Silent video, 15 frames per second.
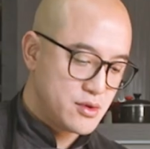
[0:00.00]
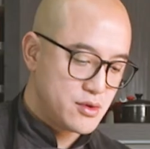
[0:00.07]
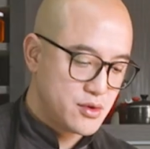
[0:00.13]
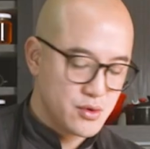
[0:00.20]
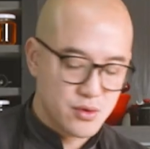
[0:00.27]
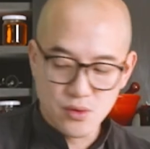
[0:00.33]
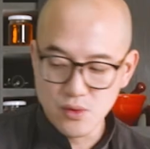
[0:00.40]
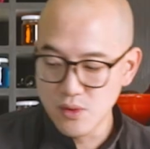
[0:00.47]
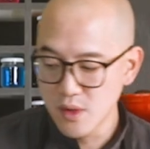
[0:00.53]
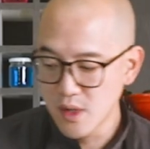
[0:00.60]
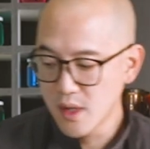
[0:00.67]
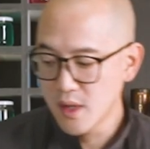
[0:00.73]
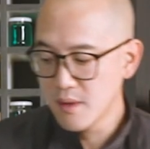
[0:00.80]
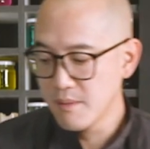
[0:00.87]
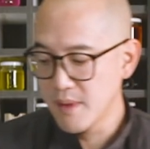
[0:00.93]
to
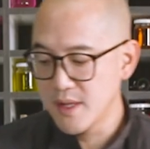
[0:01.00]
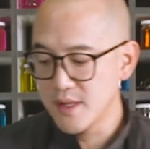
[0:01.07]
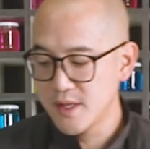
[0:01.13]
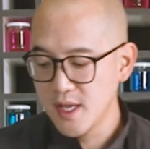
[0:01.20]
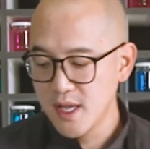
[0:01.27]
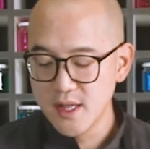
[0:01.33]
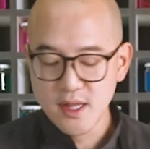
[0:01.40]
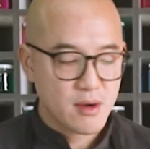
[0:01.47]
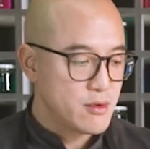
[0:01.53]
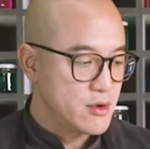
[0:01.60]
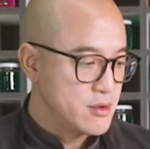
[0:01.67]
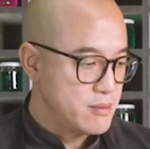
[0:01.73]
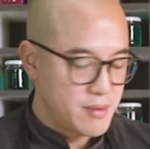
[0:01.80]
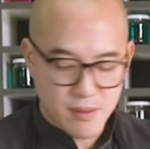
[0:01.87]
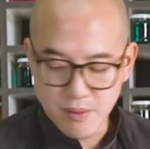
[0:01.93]
maintain
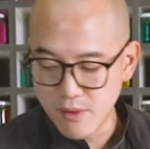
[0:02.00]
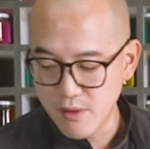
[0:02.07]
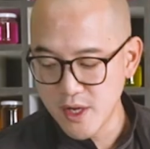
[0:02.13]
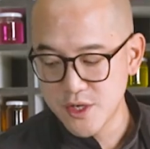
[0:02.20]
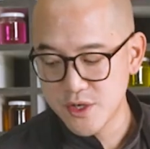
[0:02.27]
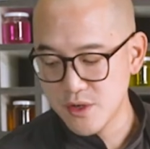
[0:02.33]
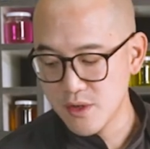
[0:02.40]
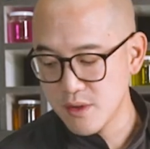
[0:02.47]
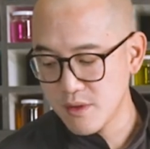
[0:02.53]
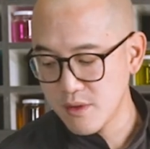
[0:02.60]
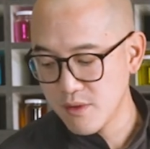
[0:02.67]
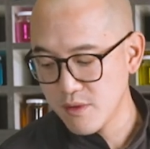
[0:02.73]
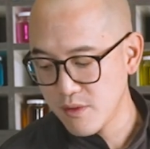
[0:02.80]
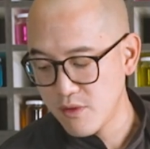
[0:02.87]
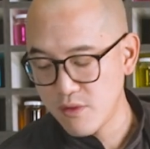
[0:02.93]
our preparation
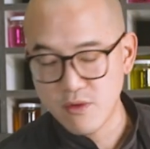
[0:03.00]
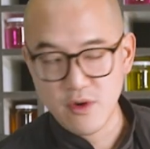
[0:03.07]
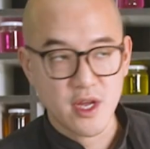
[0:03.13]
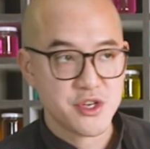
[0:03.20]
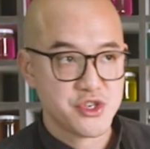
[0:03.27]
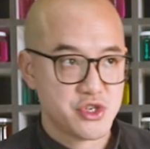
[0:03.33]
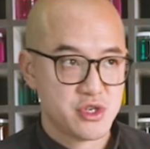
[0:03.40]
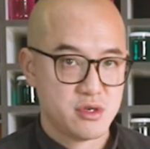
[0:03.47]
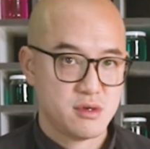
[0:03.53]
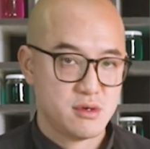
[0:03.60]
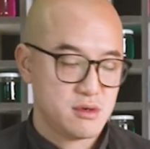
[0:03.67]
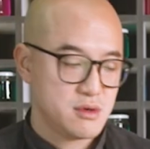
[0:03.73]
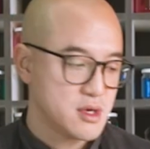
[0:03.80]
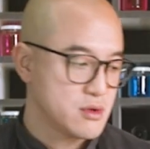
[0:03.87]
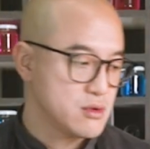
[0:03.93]
fresh
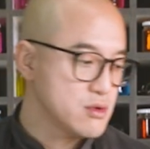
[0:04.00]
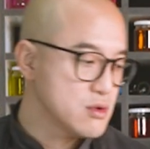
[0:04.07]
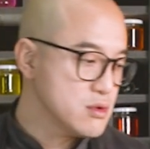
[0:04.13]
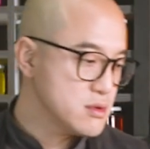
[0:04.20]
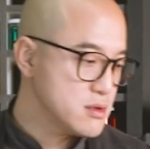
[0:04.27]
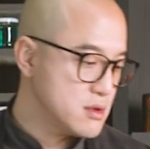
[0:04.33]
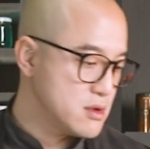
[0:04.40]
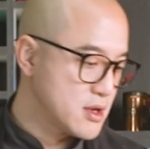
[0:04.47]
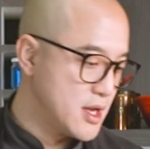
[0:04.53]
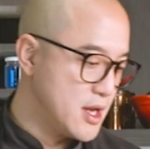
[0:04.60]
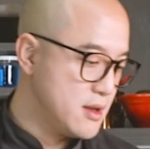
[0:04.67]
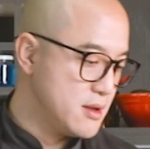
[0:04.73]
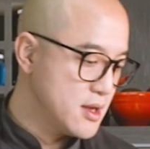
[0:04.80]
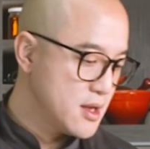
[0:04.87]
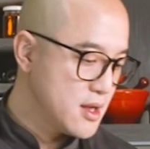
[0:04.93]
and cool,
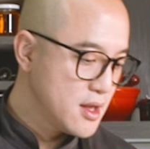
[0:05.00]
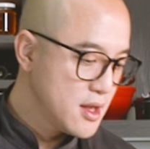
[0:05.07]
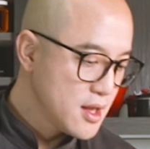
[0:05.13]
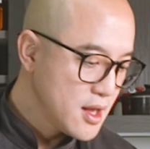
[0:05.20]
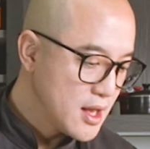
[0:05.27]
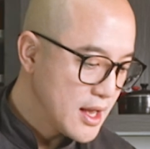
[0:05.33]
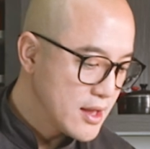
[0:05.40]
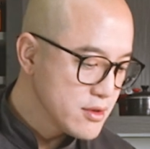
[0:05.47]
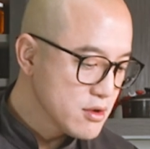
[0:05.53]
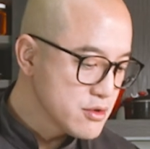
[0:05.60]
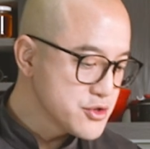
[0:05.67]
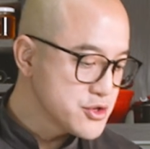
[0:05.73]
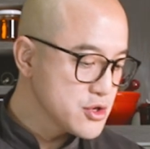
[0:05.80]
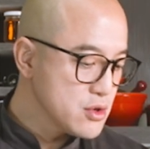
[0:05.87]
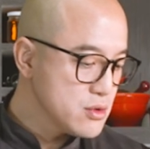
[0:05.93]
okay? And
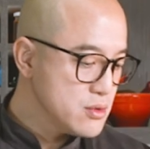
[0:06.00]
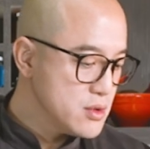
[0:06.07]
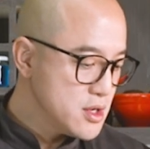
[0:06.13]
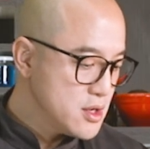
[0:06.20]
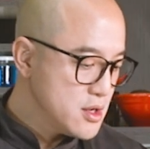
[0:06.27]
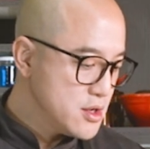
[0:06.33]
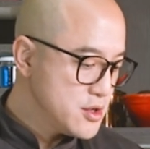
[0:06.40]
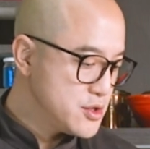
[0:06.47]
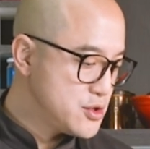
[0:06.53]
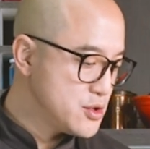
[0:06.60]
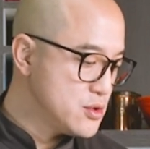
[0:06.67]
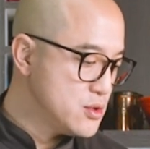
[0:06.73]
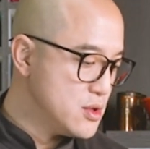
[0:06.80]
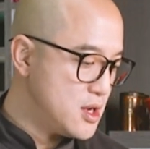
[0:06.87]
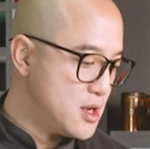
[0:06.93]
also
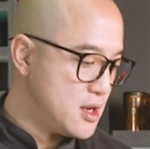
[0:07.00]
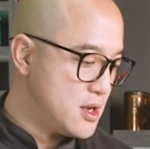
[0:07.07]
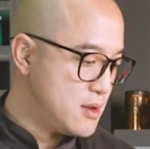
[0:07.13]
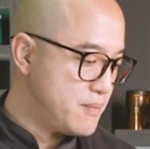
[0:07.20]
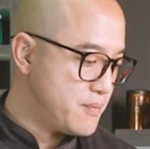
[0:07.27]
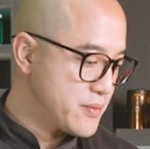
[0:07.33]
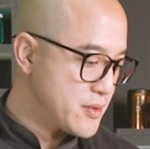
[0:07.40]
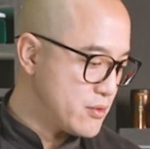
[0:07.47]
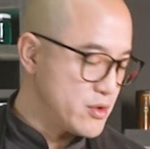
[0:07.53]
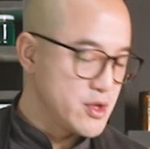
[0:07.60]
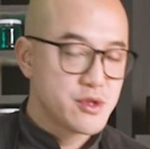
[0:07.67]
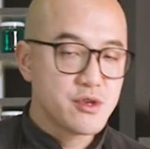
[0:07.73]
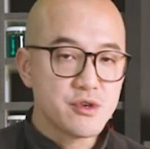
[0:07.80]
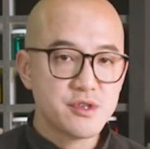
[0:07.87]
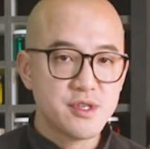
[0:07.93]
to
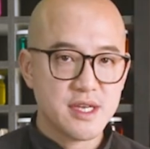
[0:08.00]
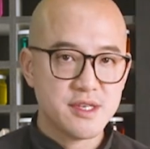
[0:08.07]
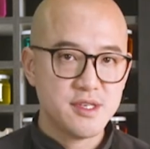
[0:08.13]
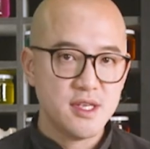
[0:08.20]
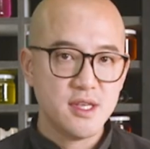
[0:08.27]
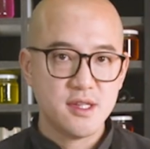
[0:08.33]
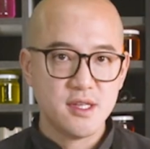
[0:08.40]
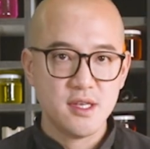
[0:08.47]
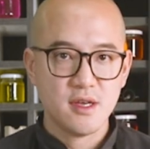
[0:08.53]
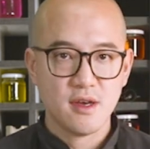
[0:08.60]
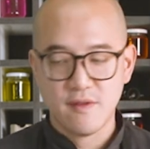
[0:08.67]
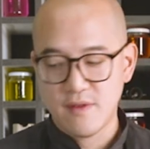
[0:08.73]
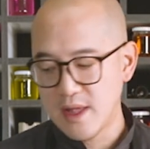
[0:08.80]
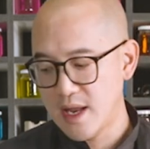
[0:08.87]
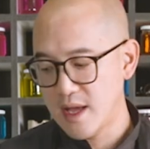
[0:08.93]
reduce the acidity
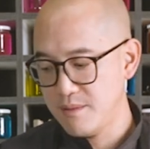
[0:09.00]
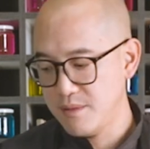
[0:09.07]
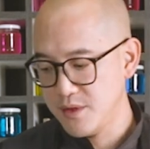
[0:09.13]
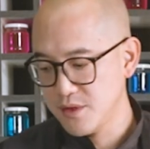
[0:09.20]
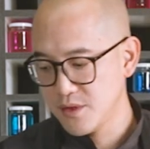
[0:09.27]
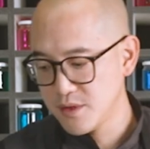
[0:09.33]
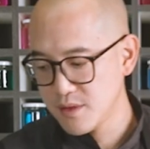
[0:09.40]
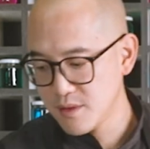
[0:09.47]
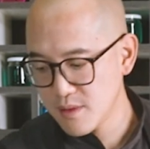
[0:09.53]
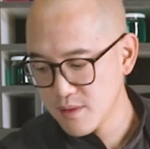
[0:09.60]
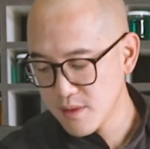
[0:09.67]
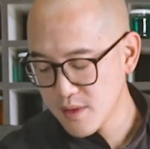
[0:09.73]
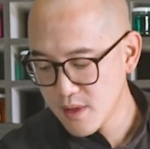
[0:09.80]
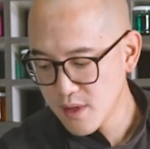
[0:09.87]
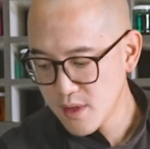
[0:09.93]
of the lime juice.
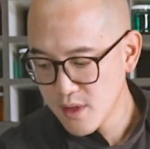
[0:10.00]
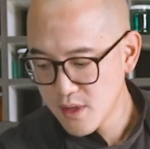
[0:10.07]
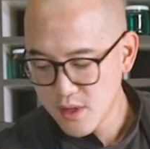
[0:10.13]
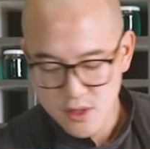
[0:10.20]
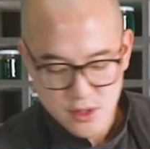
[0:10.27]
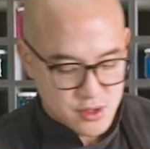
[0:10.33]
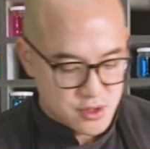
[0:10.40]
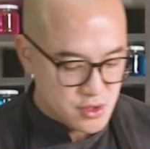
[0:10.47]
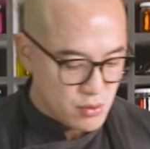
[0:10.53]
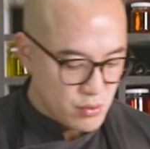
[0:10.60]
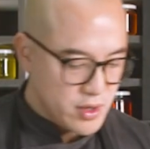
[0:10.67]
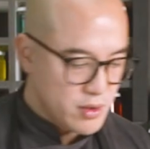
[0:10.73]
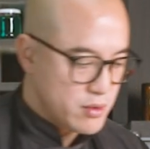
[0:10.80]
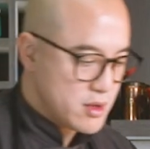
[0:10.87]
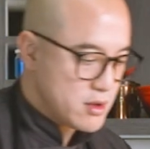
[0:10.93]
So
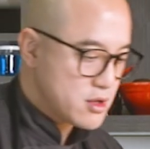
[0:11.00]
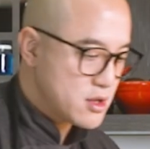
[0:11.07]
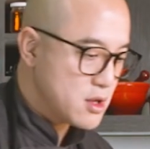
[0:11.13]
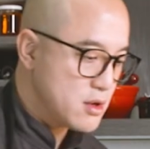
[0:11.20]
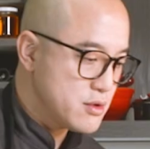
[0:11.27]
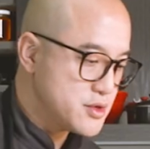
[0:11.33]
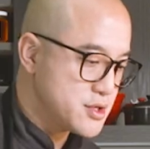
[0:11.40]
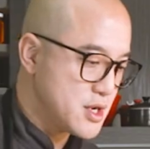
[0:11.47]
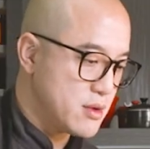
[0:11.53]
we will close